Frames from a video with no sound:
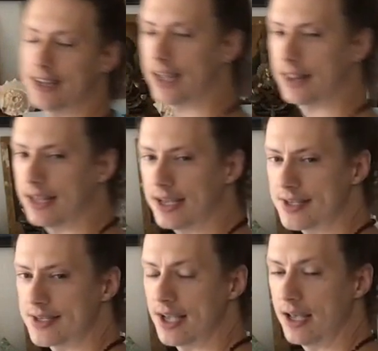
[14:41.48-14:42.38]
like
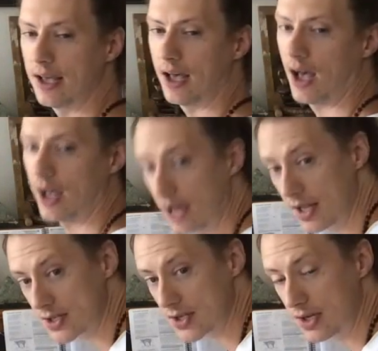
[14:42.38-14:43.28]
this,
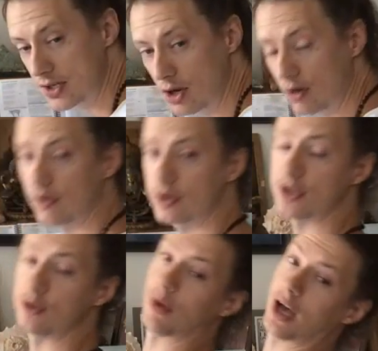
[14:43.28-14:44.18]
not slunched over
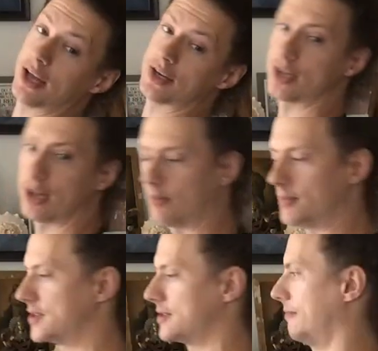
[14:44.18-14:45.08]
too much,
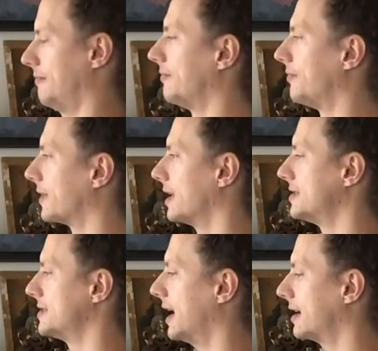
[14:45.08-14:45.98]
just
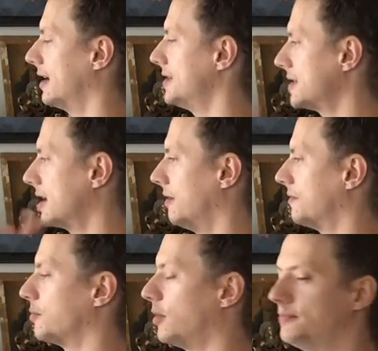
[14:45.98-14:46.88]
stack nice and
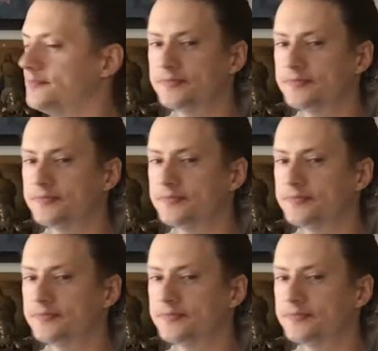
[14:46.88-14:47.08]
comfortable.